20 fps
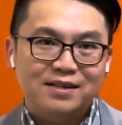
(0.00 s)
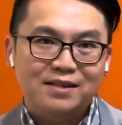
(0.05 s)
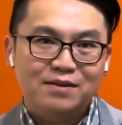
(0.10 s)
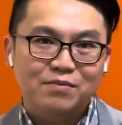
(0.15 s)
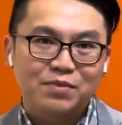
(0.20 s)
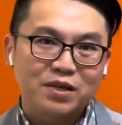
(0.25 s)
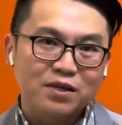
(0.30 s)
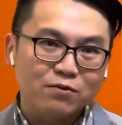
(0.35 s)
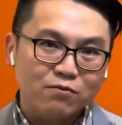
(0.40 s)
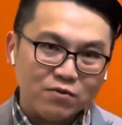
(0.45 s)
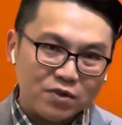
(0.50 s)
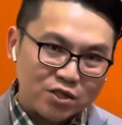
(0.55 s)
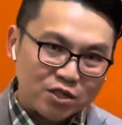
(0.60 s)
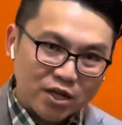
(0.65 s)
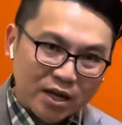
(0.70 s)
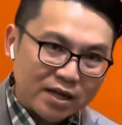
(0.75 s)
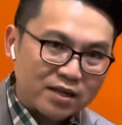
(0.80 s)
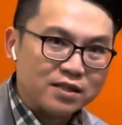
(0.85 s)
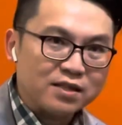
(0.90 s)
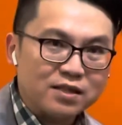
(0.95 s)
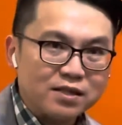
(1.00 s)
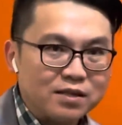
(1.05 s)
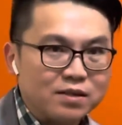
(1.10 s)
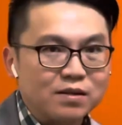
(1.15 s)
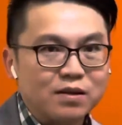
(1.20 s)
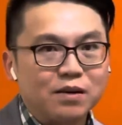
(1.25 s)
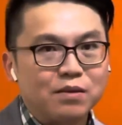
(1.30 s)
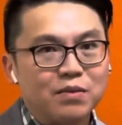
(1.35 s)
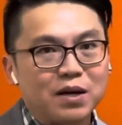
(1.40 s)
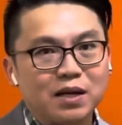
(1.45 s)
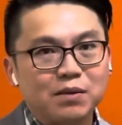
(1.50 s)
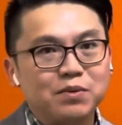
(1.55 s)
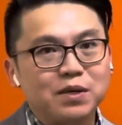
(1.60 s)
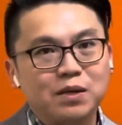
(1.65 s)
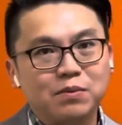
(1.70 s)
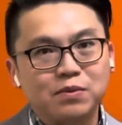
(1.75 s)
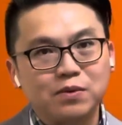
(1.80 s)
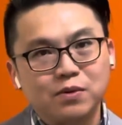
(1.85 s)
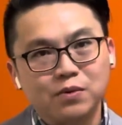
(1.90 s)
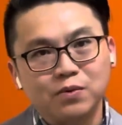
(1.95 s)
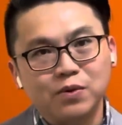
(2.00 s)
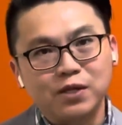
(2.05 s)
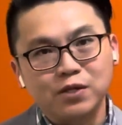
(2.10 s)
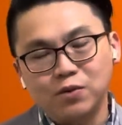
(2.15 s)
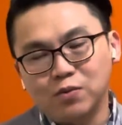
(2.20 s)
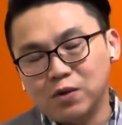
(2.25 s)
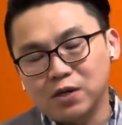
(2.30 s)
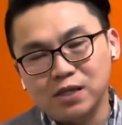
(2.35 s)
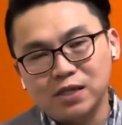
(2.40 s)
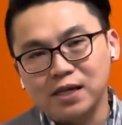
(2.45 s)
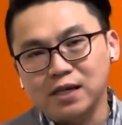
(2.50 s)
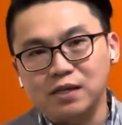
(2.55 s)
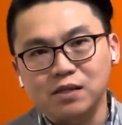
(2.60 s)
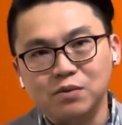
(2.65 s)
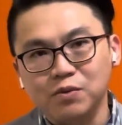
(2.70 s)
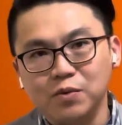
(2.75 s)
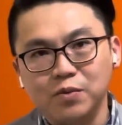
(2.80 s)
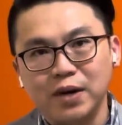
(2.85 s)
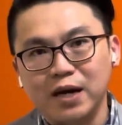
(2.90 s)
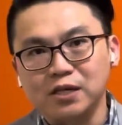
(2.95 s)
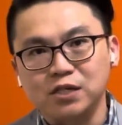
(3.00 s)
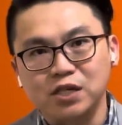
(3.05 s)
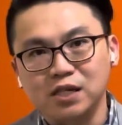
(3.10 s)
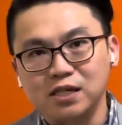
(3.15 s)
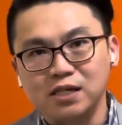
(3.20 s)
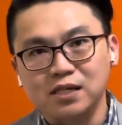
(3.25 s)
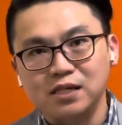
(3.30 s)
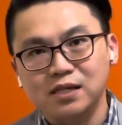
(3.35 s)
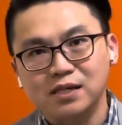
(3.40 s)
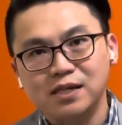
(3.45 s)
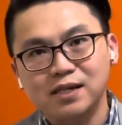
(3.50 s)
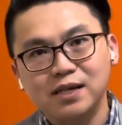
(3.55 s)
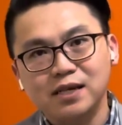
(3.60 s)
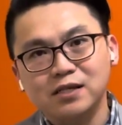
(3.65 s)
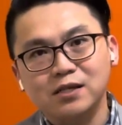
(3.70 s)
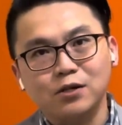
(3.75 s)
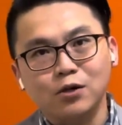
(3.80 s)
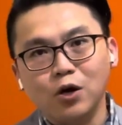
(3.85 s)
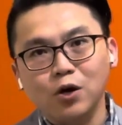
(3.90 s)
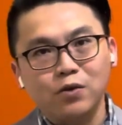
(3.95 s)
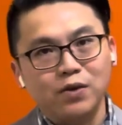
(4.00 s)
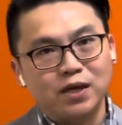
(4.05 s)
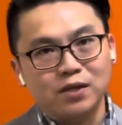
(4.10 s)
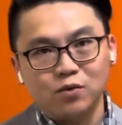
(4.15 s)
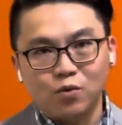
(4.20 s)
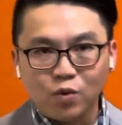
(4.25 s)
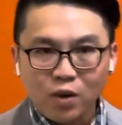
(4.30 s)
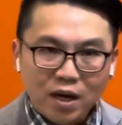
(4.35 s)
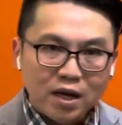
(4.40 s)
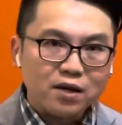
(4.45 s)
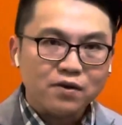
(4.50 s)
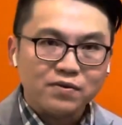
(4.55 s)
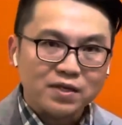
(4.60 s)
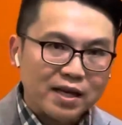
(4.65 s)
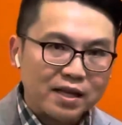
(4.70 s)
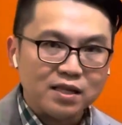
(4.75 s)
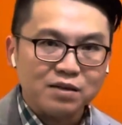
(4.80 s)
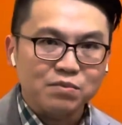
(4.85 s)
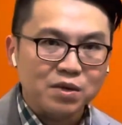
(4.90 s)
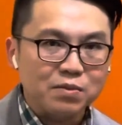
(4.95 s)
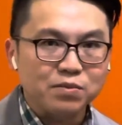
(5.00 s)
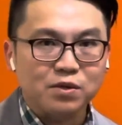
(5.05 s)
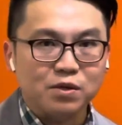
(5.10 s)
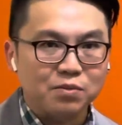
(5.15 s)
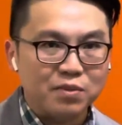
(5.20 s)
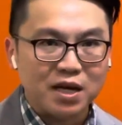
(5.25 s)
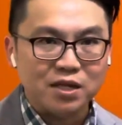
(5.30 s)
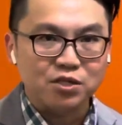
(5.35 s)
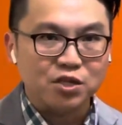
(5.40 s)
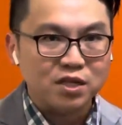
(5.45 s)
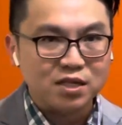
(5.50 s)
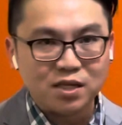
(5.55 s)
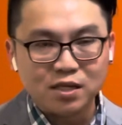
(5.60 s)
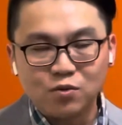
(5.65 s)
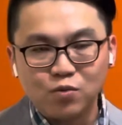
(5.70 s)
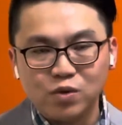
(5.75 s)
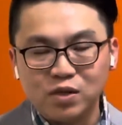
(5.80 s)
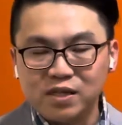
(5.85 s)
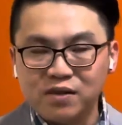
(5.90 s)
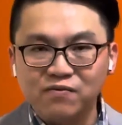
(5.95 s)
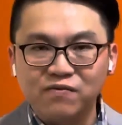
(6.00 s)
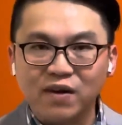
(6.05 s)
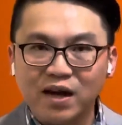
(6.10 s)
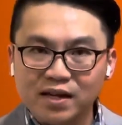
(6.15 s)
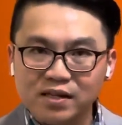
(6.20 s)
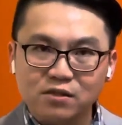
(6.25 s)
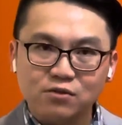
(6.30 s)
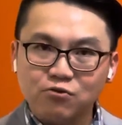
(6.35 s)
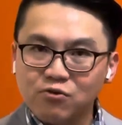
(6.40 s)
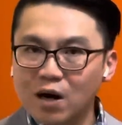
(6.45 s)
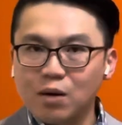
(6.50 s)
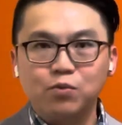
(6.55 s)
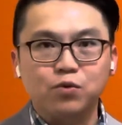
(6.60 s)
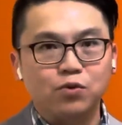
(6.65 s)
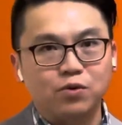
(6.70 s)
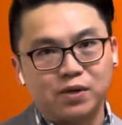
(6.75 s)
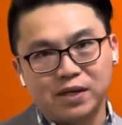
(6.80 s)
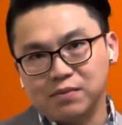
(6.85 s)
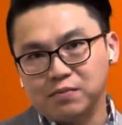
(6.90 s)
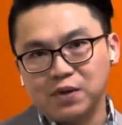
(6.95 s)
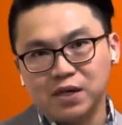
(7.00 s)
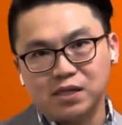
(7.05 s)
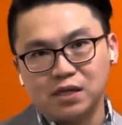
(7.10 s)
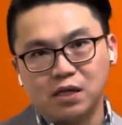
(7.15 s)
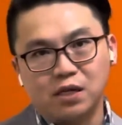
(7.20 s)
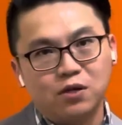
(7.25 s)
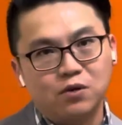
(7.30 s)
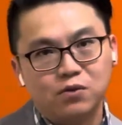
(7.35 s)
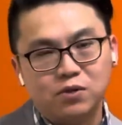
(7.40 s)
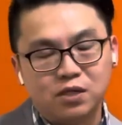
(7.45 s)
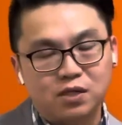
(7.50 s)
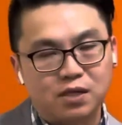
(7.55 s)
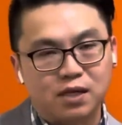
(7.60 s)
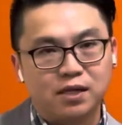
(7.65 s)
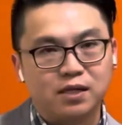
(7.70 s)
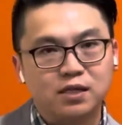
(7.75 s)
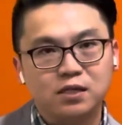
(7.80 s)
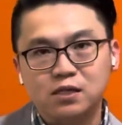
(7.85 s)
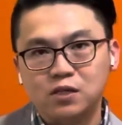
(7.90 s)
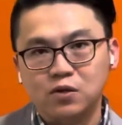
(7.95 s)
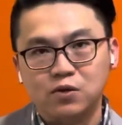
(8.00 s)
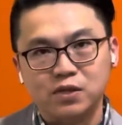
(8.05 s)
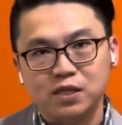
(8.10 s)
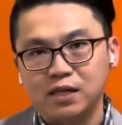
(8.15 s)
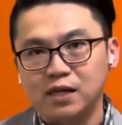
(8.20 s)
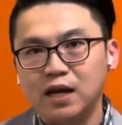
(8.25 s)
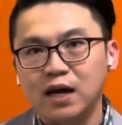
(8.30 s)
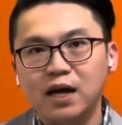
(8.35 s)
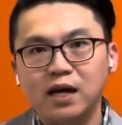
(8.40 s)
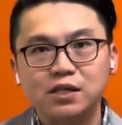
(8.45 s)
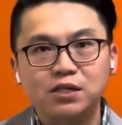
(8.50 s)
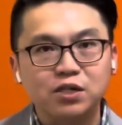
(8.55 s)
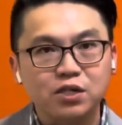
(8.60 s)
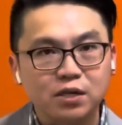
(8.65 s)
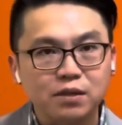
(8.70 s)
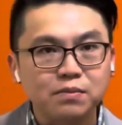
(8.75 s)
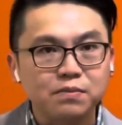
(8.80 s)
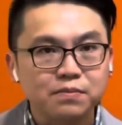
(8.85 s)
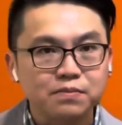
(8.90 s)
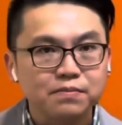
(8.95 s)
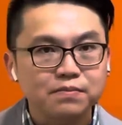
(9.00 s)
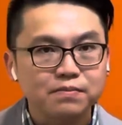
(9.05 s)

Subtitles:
being rejected by people when you want to tell them about Jesus. He doesn't know that the work of telling people about Jesus will invite trouble and persecution and insult and hardship.